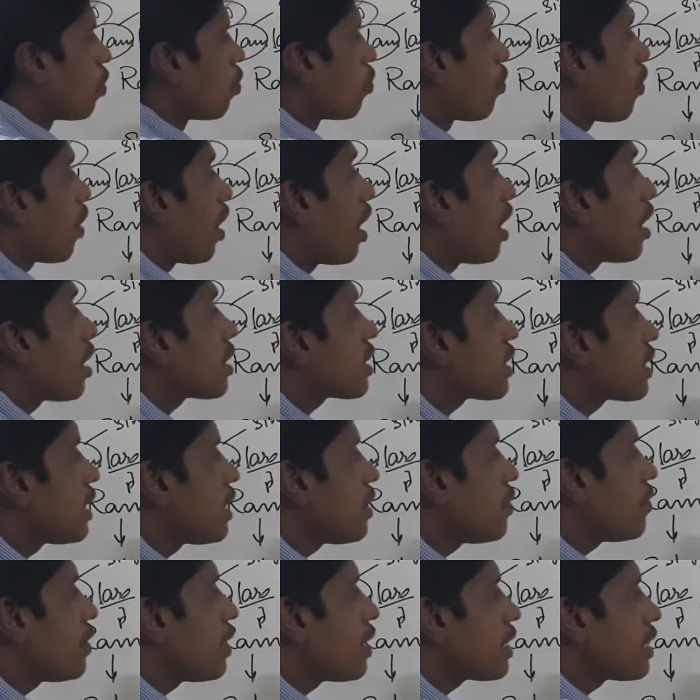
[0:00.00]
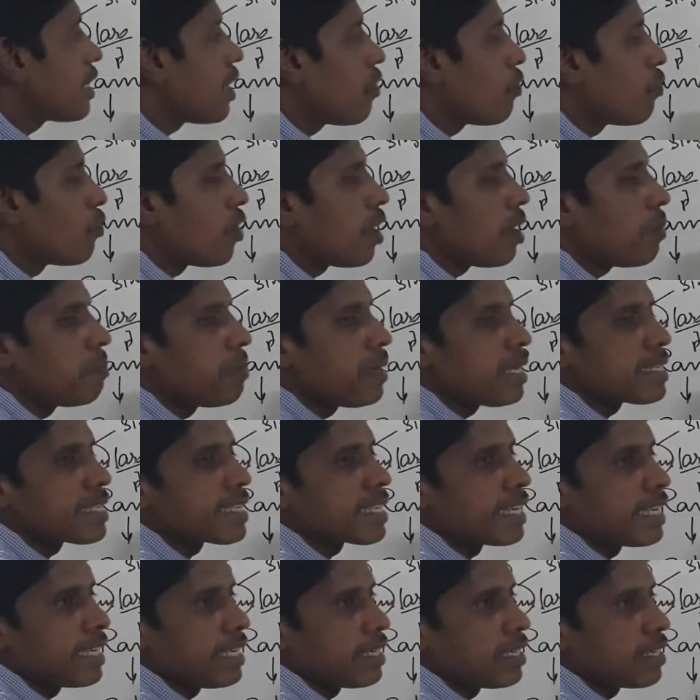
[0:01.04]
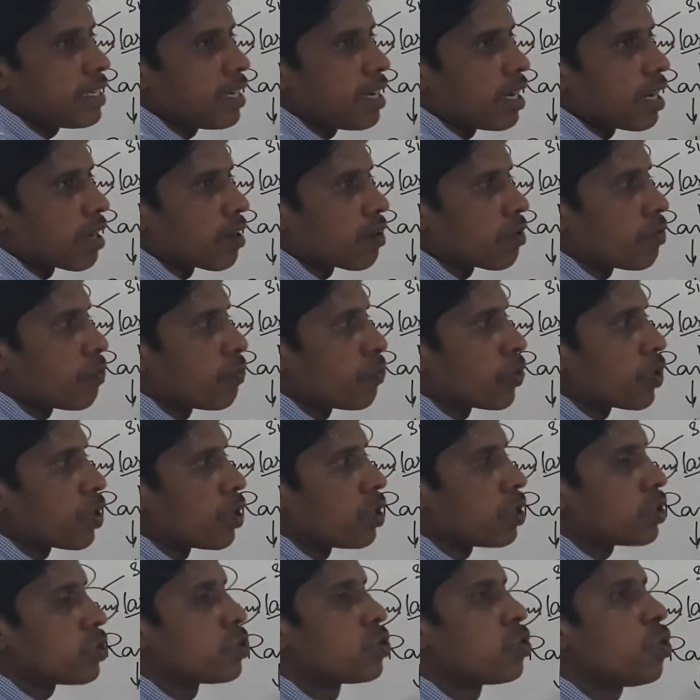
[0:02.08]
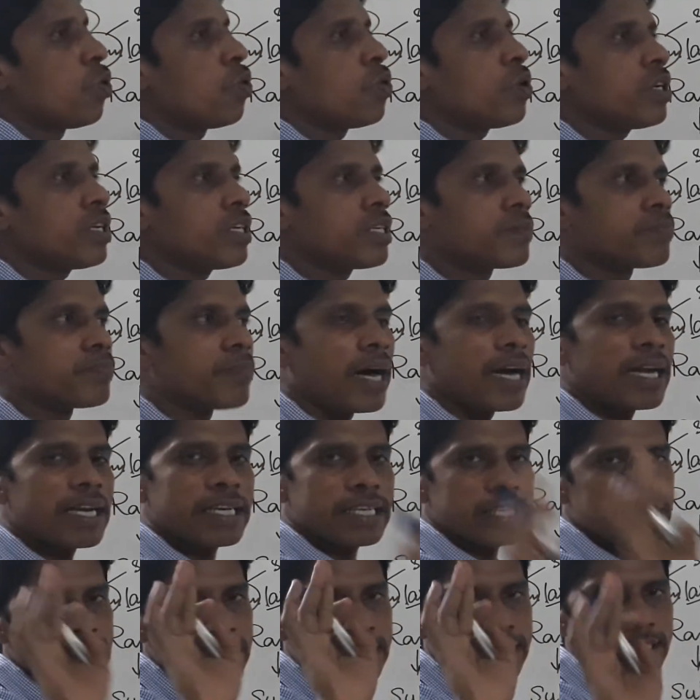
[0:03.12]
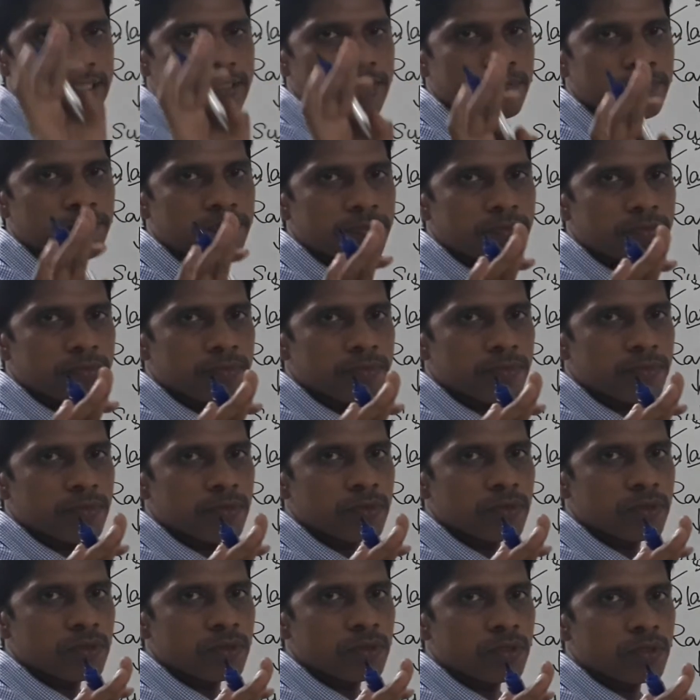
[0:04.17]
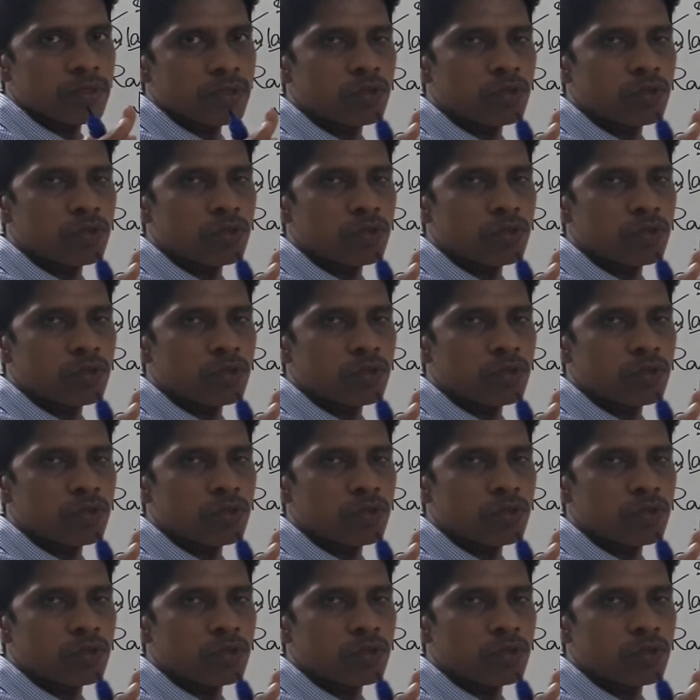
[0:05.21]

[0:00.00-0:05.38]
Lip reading: the verb is here, don't mind it. Do not bother.